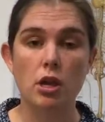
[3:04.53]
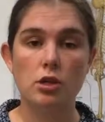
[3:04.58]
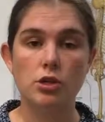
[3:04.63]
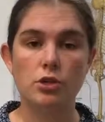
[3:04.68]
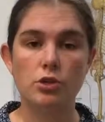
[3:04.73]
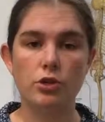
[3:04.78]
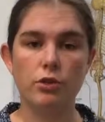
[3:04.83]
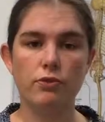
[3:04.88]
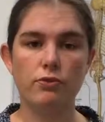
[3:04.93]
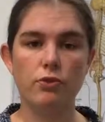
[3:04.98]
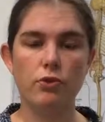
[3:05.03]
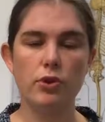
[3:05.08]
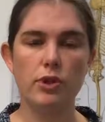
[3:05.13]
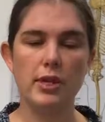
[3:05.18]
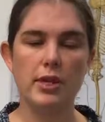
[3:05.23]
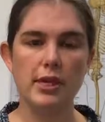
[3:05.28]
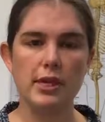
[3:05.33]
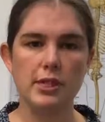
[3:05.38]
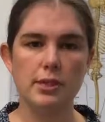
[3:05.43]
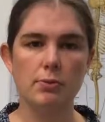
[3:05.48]
So for
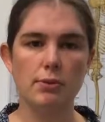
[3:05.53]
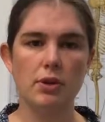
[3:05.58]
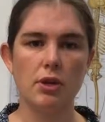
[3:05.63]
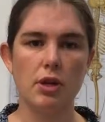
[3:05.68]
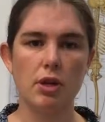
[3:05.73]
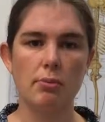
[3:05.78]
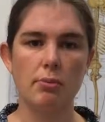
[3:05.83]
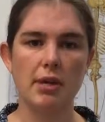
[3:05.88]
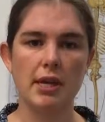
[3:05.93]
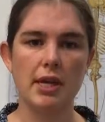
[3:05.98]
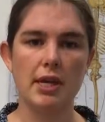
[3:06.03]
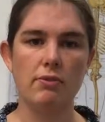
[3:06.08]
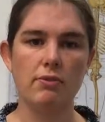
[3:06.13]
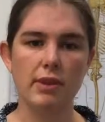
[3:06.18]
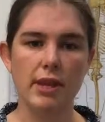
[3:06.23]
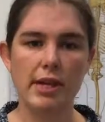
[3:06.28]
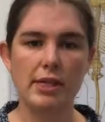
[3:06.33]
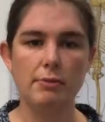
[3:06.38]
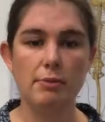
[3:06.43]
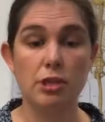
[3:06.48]
this, we're going to be in a
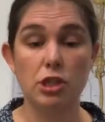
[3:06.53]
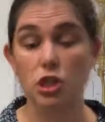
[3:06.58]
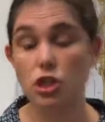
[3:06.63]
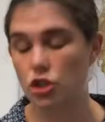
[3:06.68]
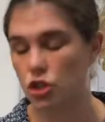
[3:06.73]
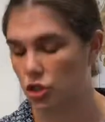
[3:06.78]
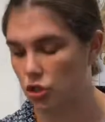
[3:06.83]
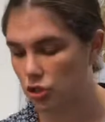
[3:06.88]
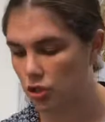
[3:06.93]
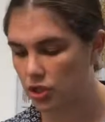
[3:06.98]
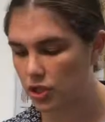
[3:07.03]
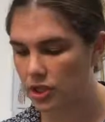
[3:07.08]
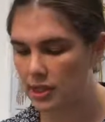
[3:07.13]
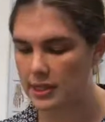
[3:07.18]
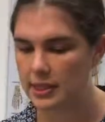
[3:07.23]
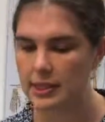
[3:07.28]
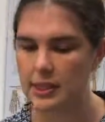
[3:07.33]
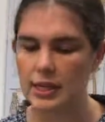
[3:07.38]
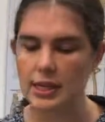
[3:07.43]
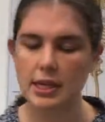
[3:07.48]
relaxed position, usually
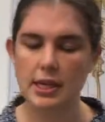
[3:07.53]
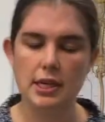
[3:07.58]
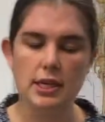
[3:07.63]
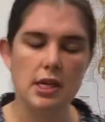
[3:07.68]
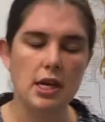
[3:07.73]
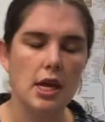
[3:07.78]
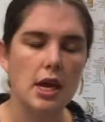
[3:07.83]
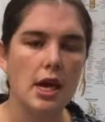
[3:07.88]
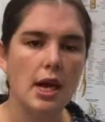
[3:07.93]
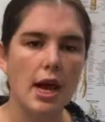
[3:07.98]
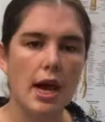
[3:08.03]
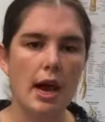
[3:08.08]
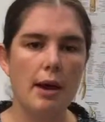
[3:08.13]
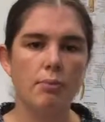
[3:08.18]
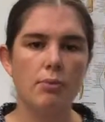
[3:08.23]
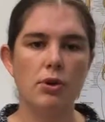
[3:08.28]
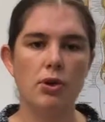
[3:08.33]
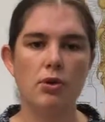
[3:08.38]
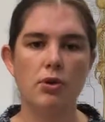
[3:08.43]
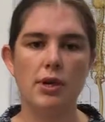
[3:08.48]
seated,
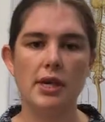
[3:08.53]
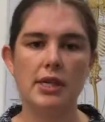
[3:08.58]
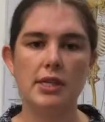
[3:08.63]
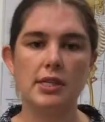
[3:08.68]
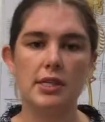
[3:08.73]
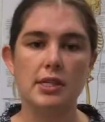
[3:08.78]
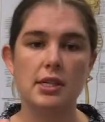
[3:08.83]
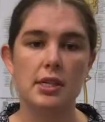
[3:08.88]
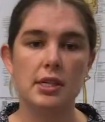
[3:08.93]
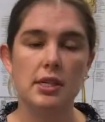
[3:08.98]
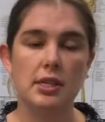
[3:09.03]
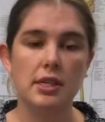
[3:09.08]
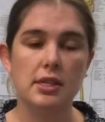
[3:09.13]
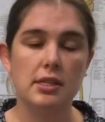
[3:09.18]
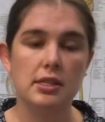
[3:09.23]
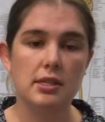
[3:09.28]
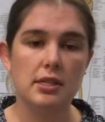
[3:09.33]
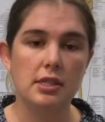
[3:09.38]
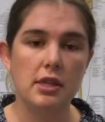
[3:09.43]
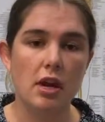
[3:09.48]
and we're going to
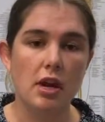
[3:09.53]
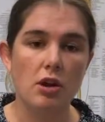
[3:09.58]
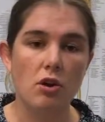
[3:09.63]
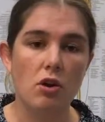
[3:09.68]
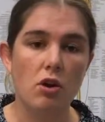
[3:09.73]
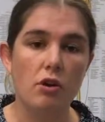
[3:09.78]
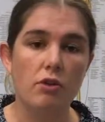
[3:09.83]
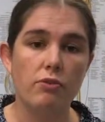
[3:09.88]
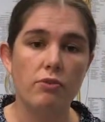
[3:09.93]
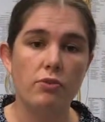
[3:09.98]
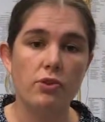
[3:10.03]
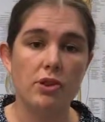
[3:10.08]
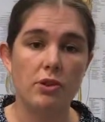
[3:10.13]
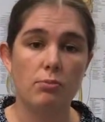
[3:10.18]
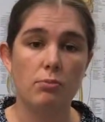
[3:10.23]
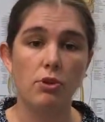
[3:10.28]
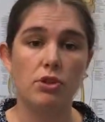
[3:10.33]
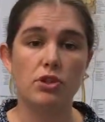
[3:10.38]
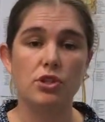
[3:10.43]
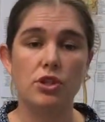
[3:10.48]
start off with the
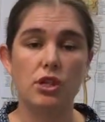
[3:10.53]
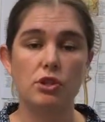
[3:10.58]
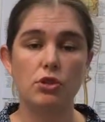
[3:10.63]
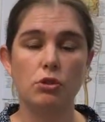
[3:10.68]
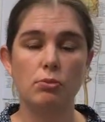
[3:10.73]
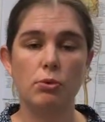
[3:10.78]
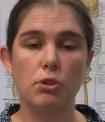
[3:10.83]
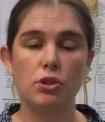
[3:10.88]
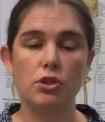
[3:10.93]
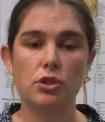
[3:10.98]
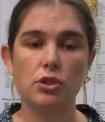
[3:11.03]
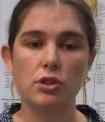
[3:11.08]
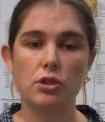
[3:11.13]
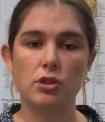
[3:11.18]
most gentle motion.